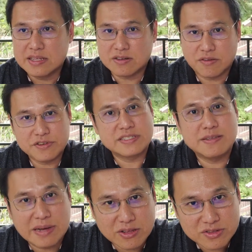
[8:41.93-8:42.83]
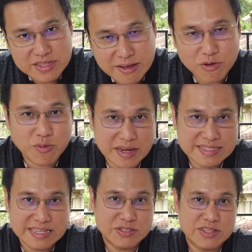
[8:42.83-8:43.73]
Obviously, my daughter never go, my
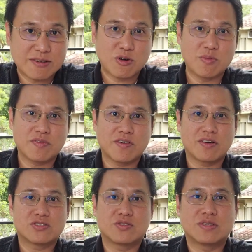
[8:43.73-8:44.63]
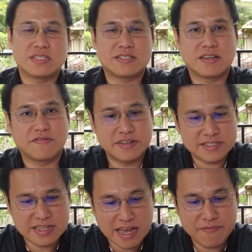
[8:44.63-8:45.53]
sons never go before. So this is the
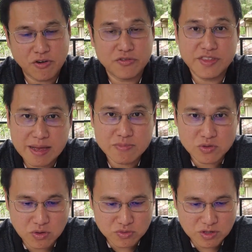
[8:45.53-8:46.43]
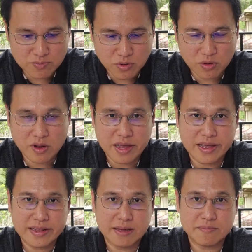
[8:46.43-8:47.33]
first time for them to go to Ipoh,
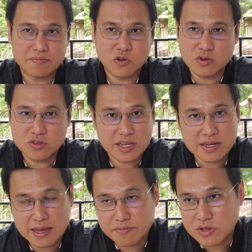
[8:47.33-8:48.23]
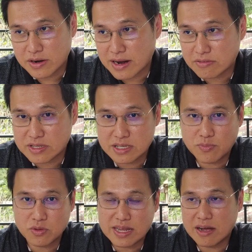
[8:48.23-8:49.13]
and I'm going to take them around the
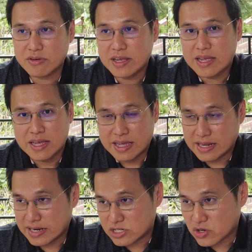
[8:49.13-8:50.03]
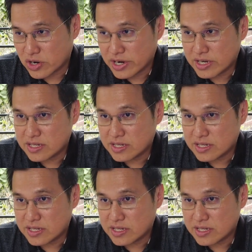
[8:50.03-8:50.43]
Ipoh town and enjoy